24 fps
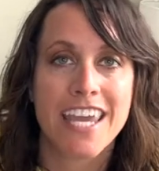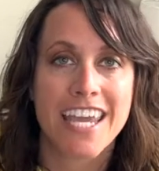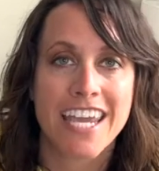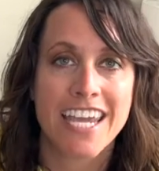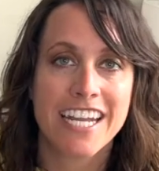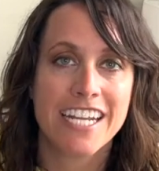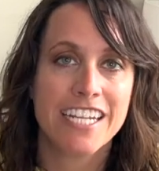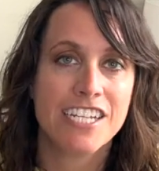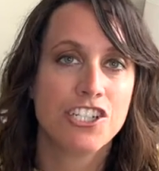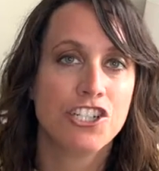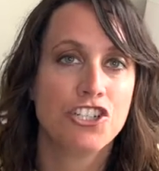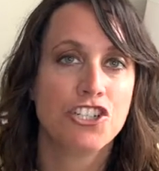
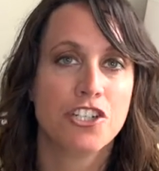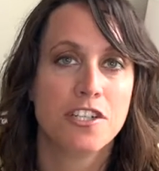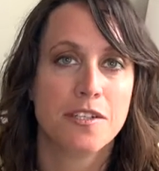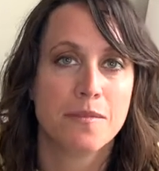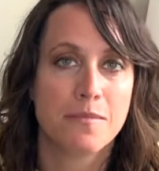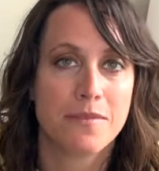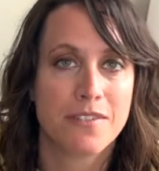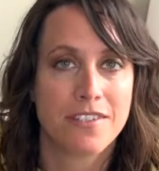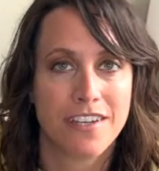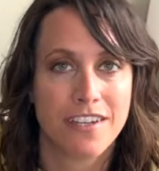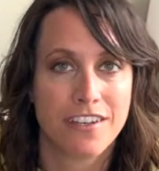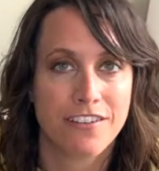hidden
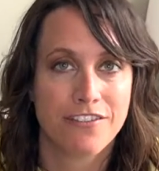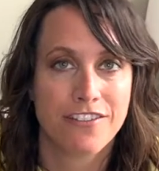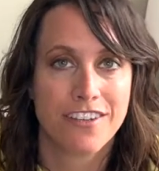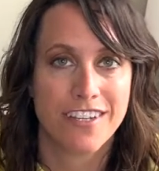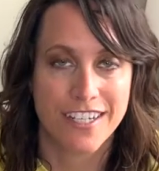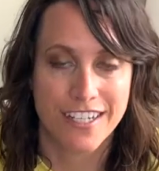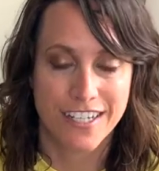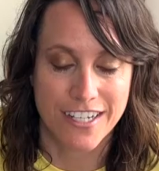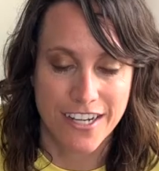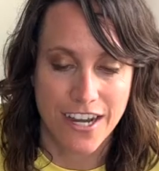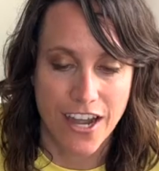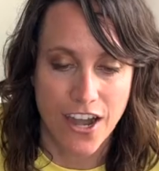gems of
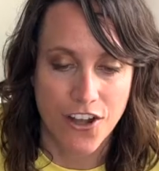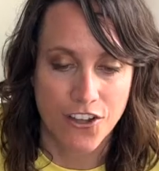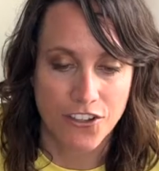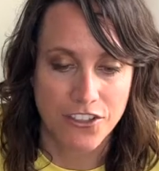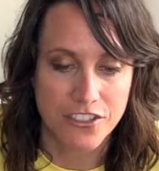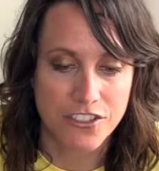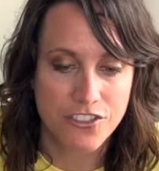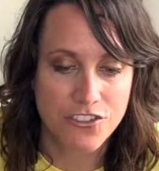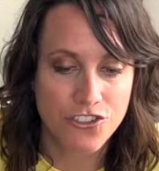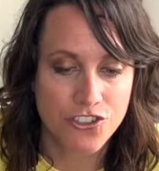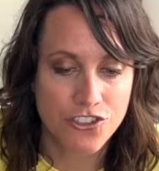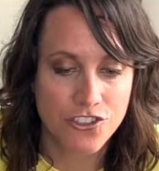
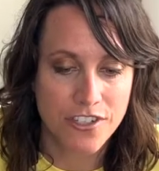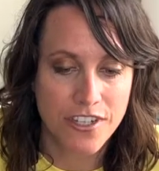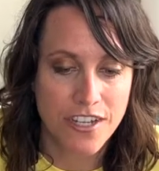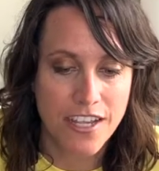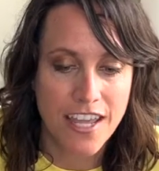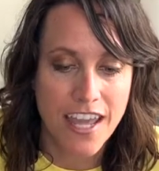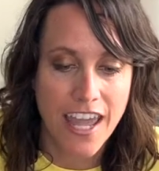knowledge